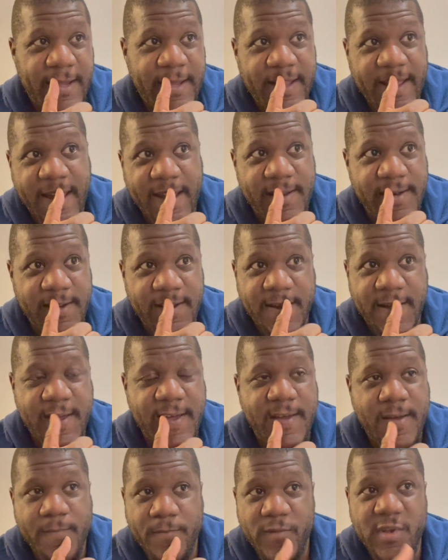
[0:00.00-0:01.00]
And,
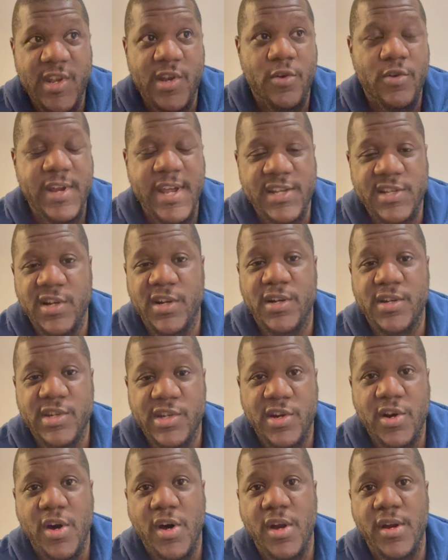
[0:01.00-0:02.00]
um, you know, they
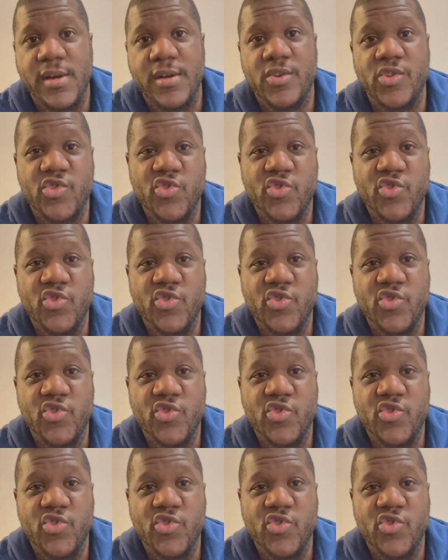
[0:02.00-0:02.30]
touched on